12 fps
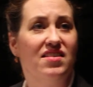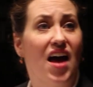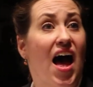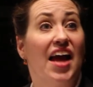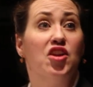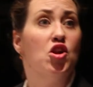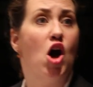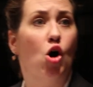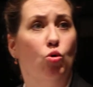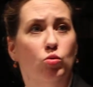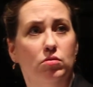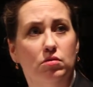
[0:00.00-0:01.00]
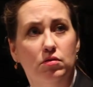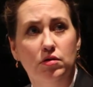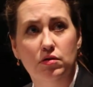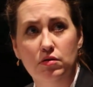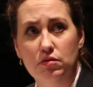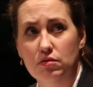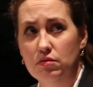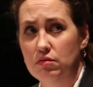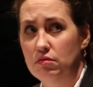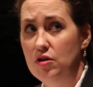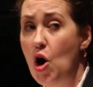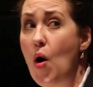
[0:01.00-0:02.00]
and die. No.
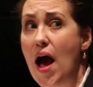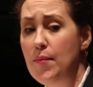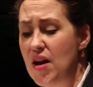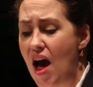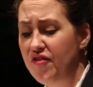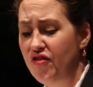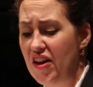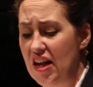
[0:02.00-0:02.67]
No, I'm not